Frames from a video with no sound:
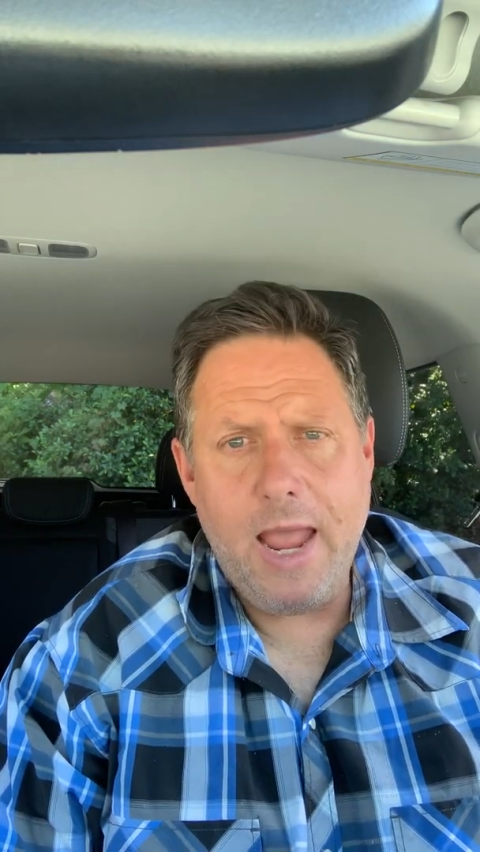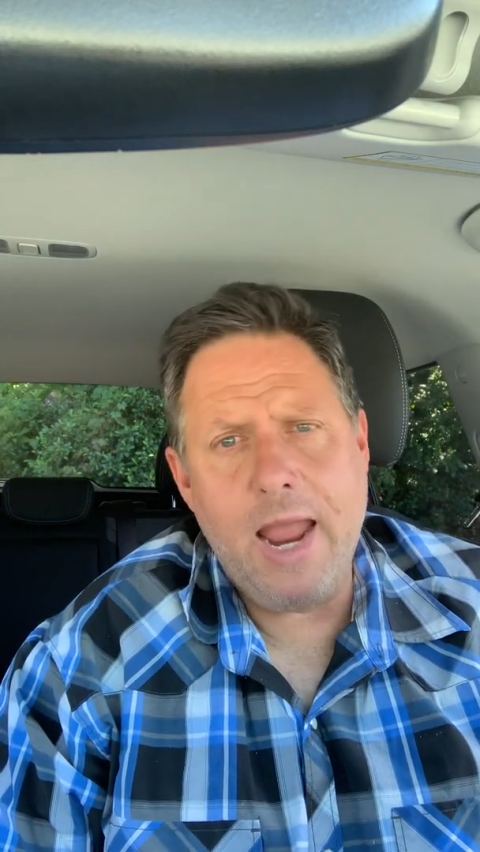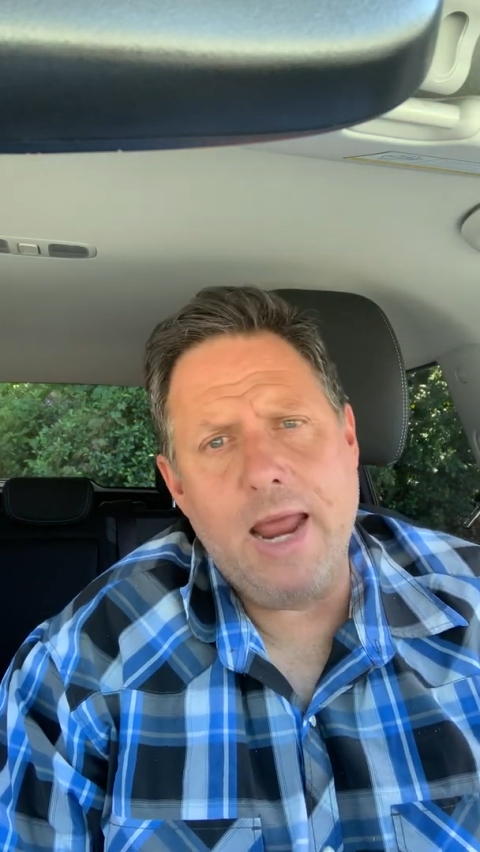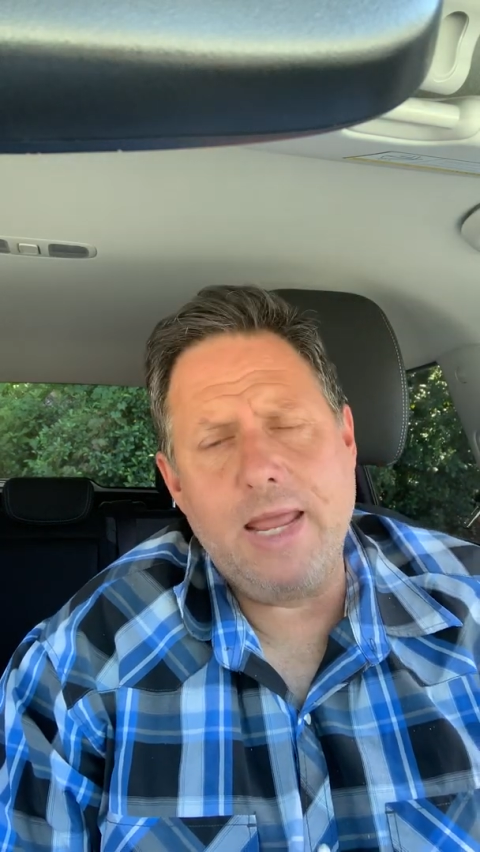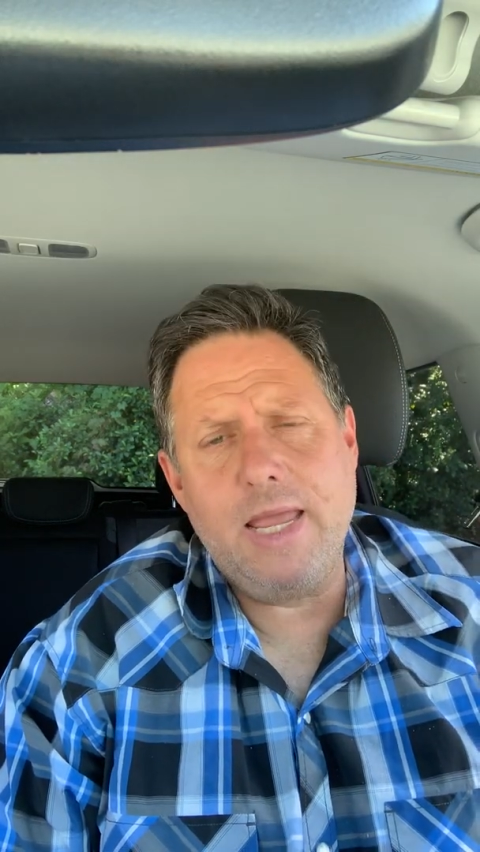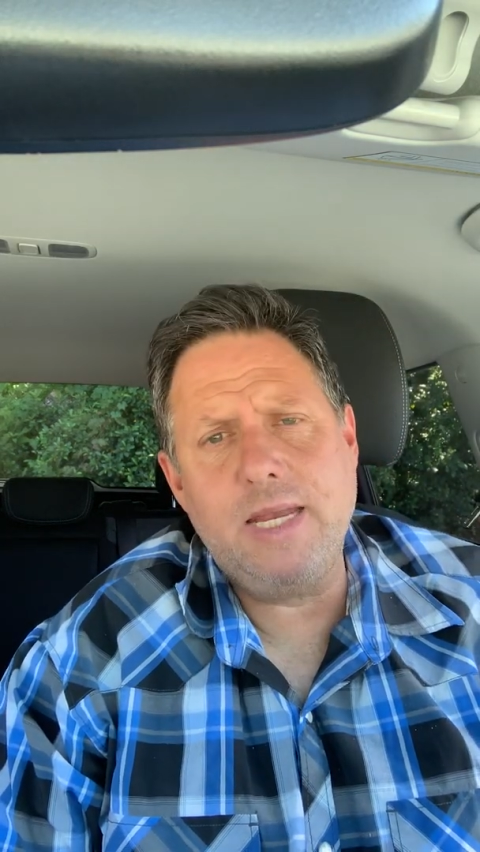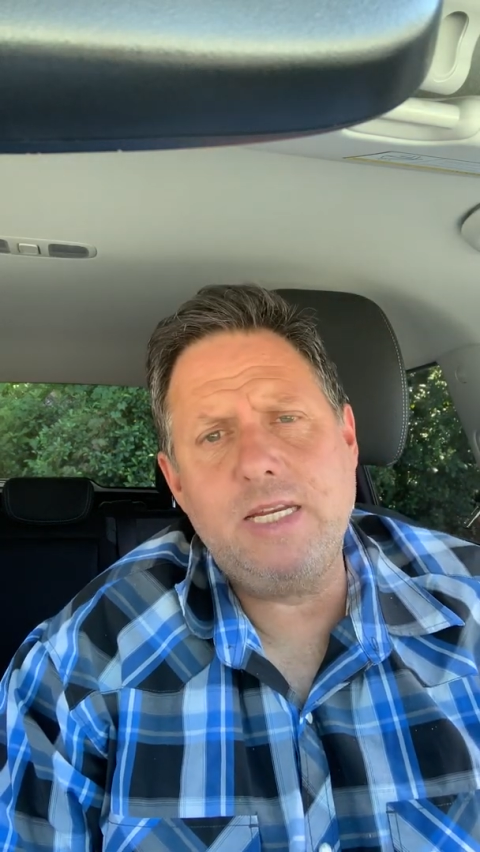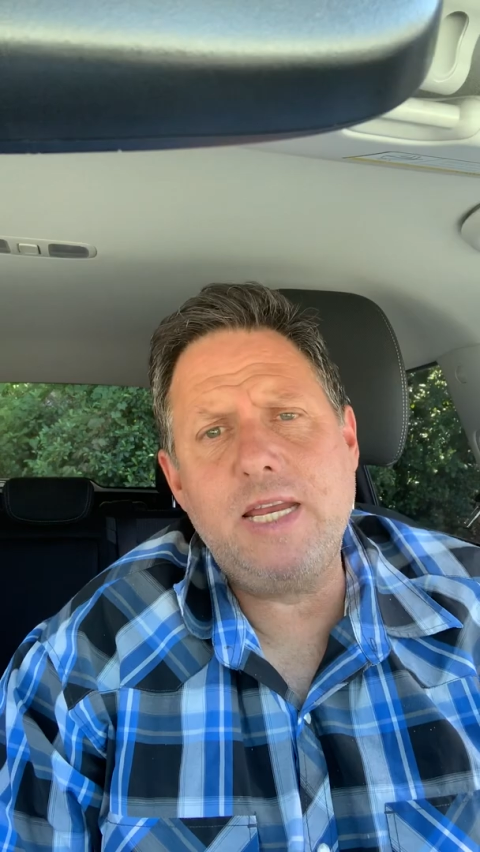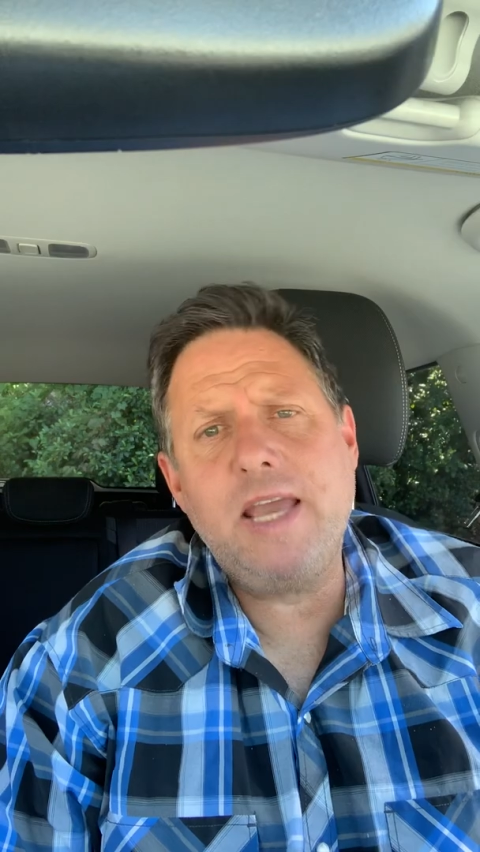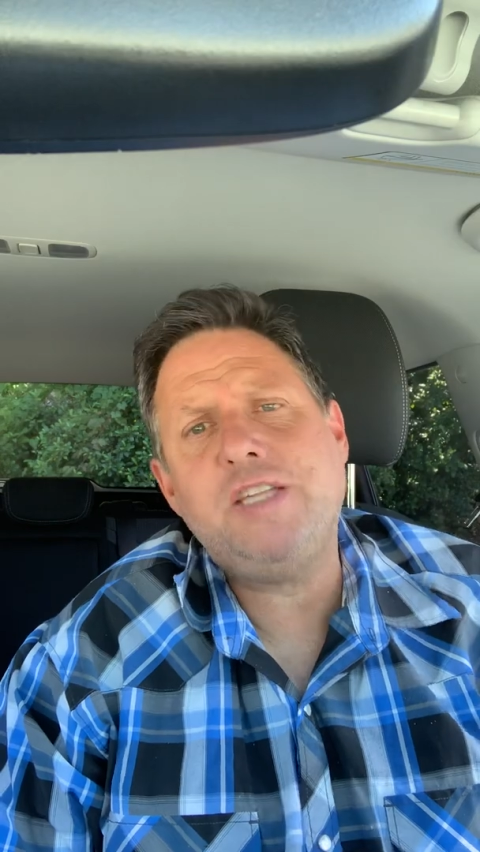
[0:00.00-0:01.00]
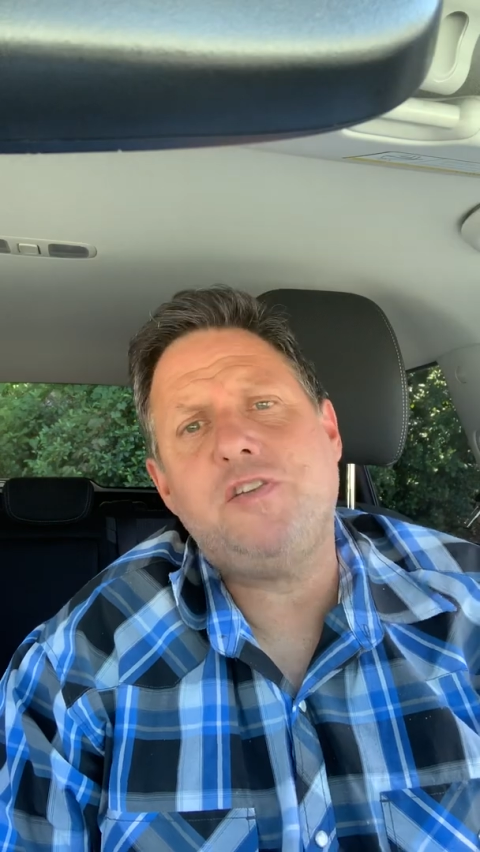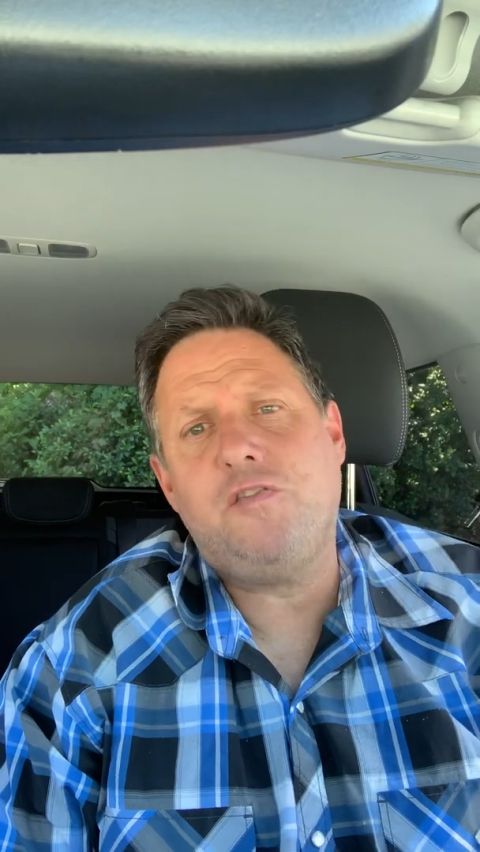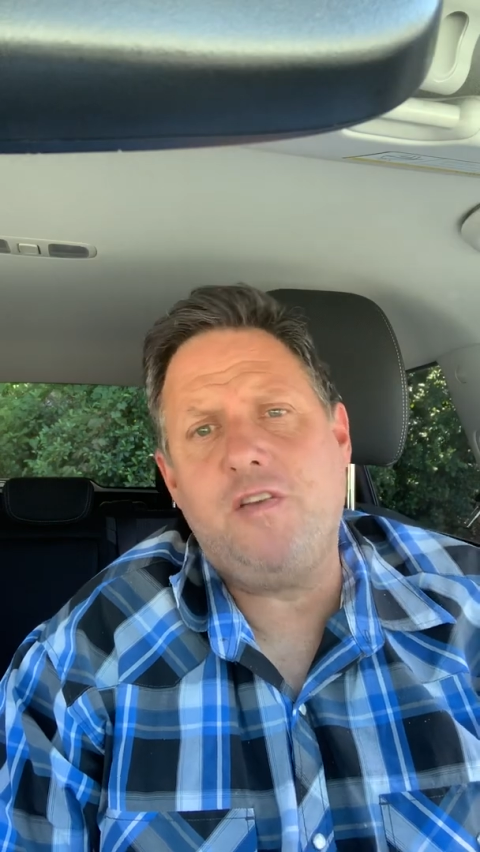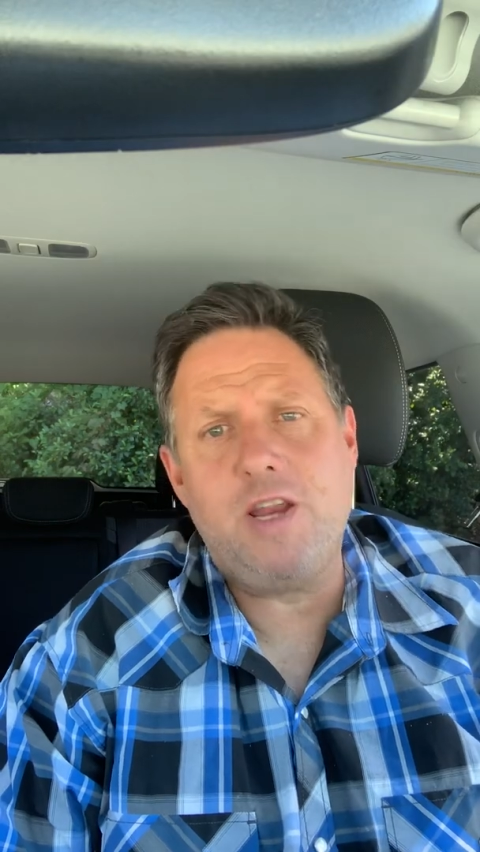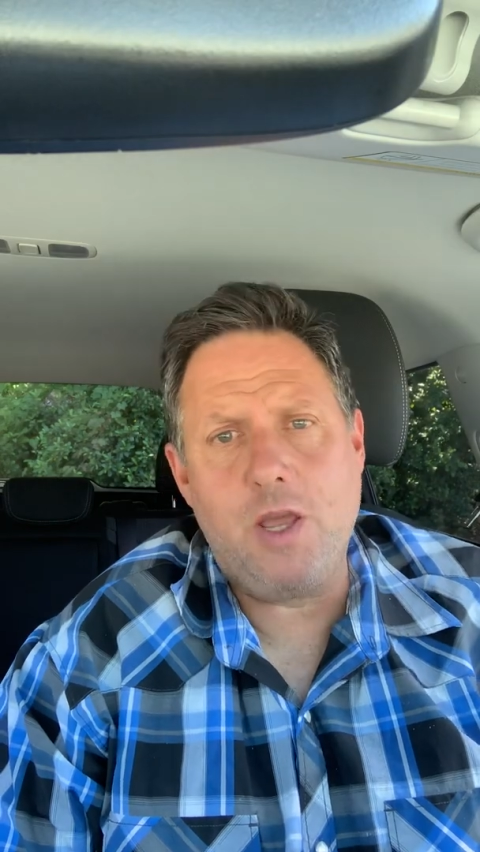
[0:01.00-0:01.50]
And in today's
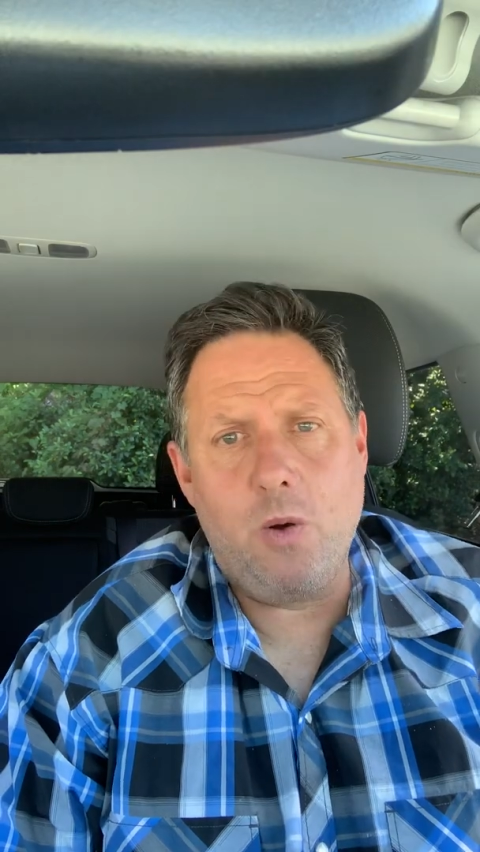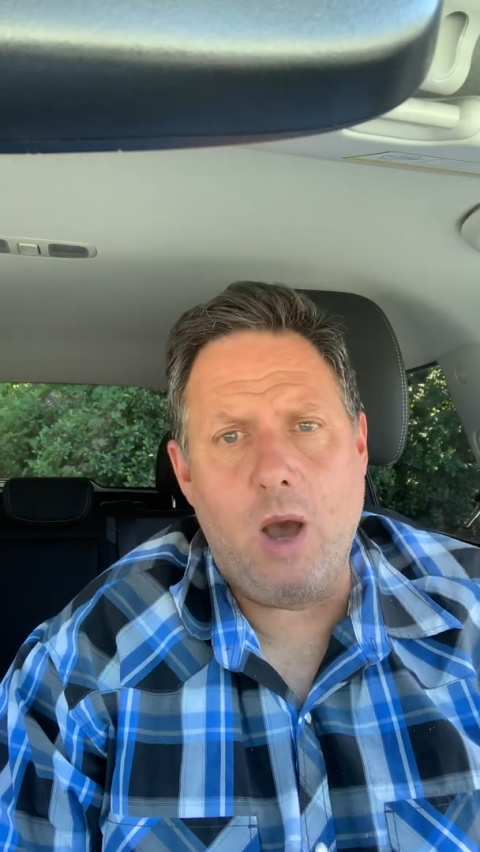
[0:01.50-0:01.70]
video,